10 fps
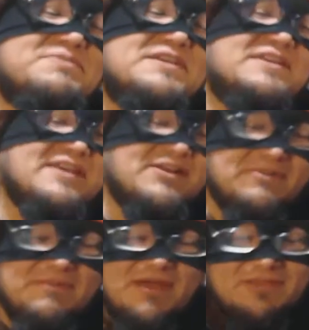speaking, I don't
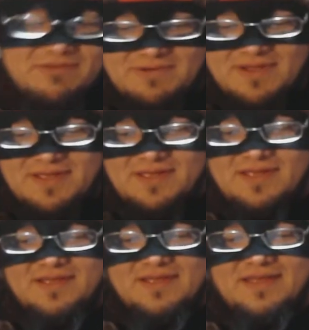know about you,
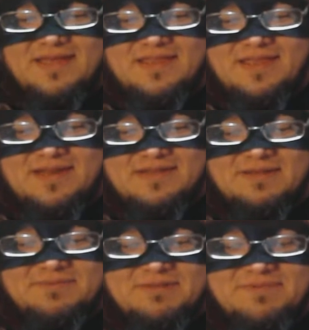
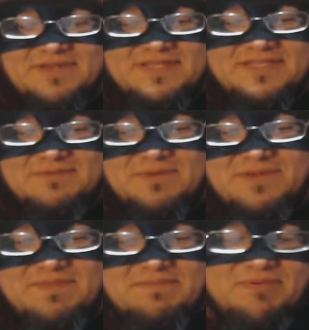WWE's
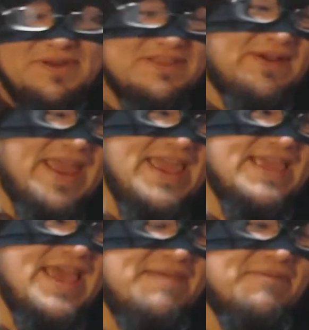really been putting their A
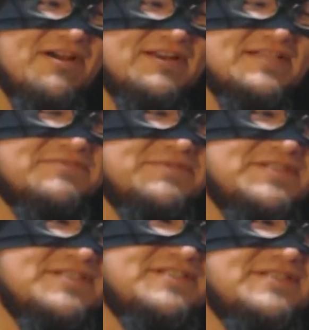game on as of
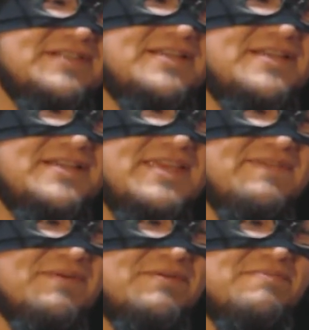recent,
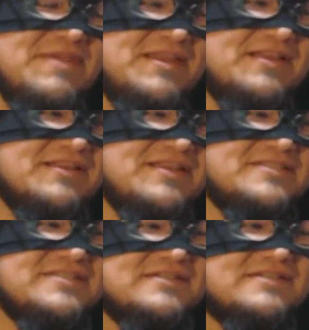even with
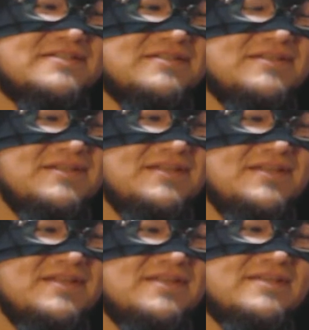meaningless,
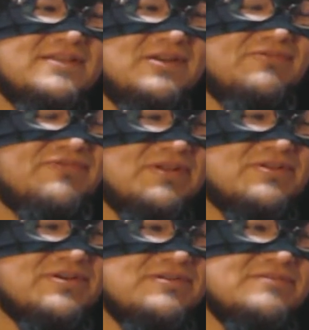
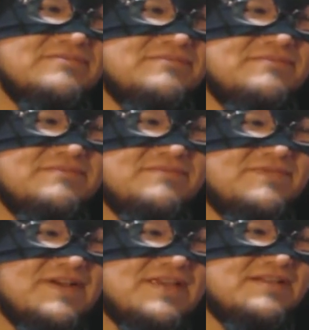filler
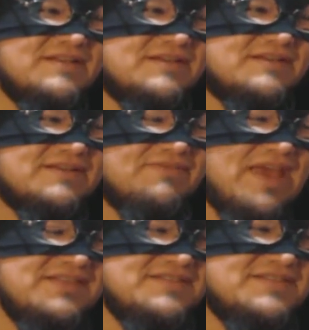fucking
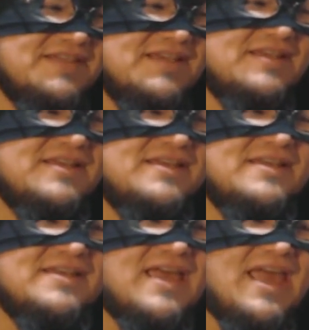events.
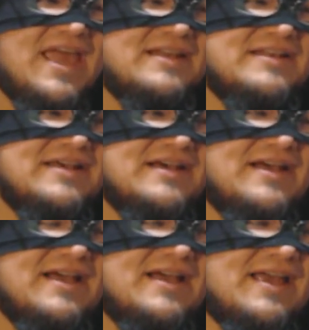And
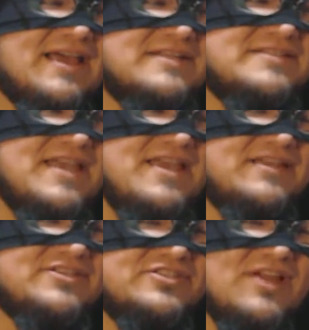I gotta
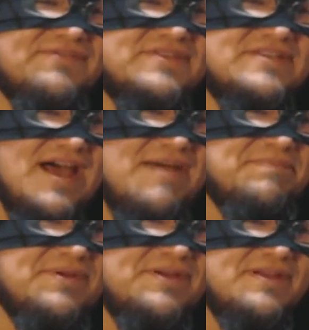say, just off the
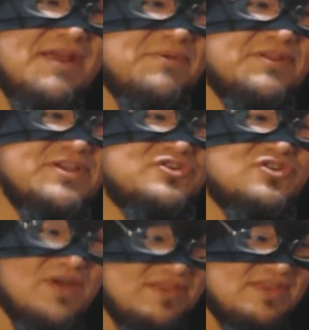top, I really
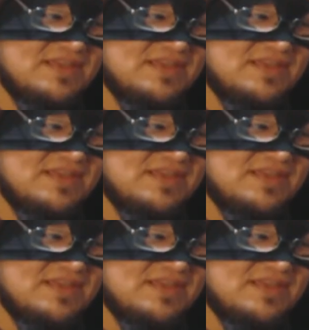enjoyed